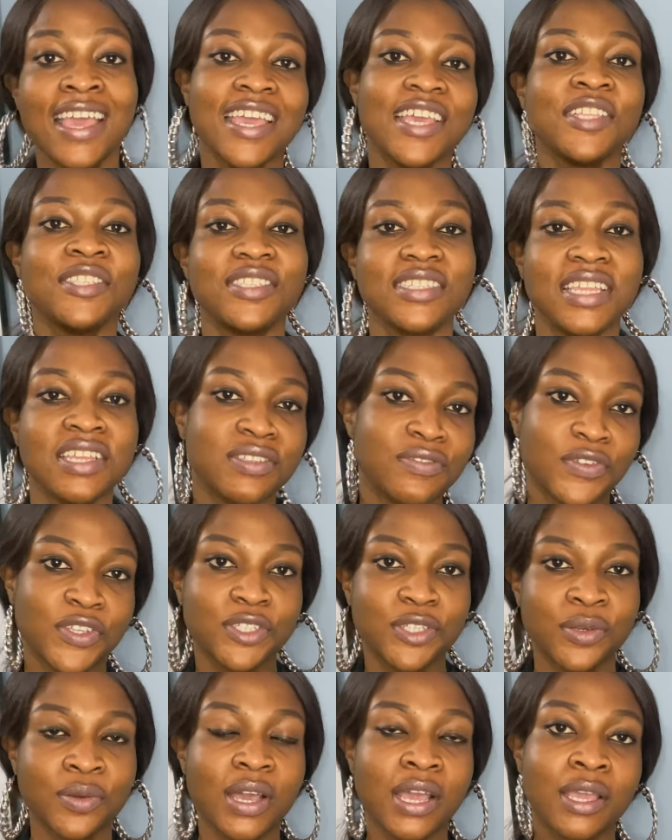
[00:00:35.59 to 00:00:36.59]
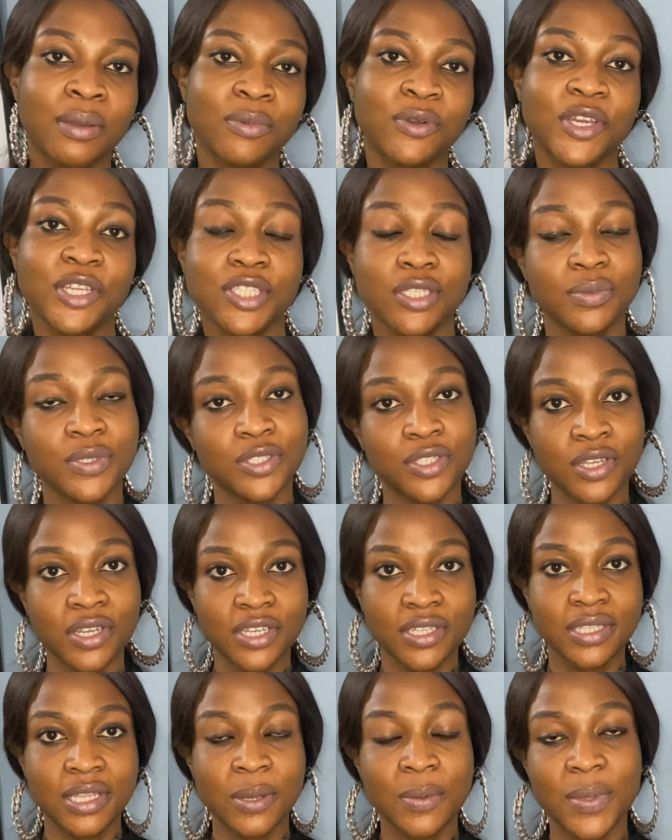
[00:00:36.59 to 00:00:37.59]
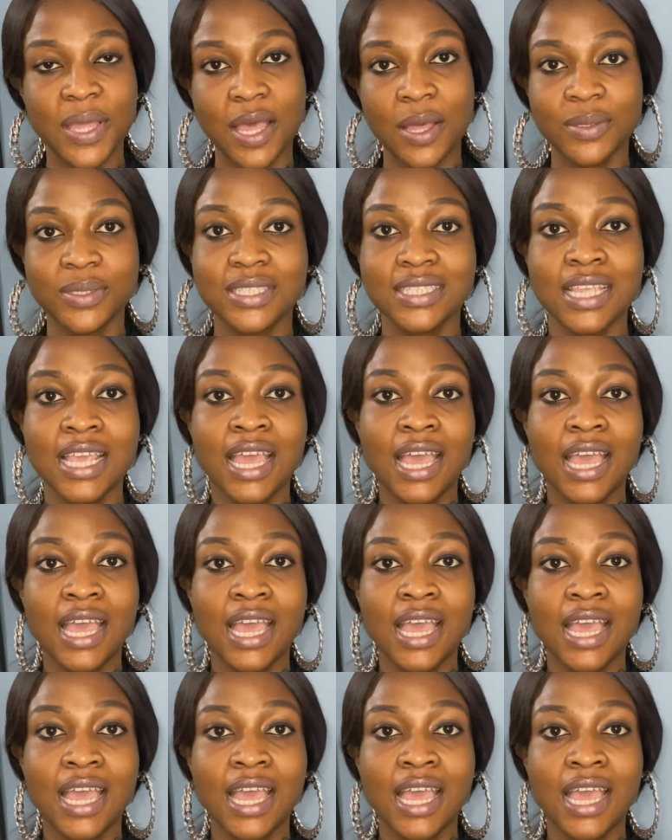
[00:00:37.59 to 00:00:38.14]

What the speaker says: In today's video, I am going to be talking about